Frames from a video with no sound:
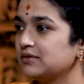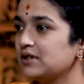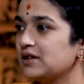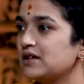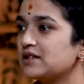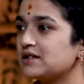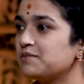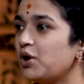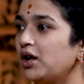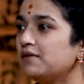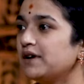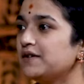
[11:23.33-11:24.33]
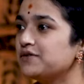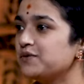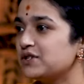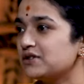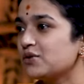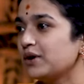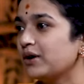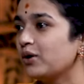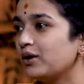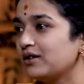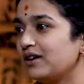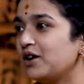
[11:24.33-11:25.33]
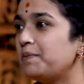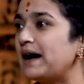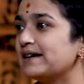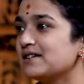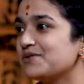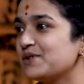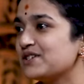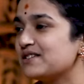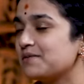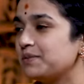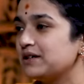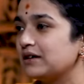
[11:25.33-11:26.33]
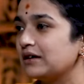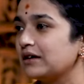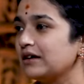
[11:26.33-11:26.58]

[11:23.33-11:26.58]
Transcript: small waves which is going on, or a patterns which is repeating.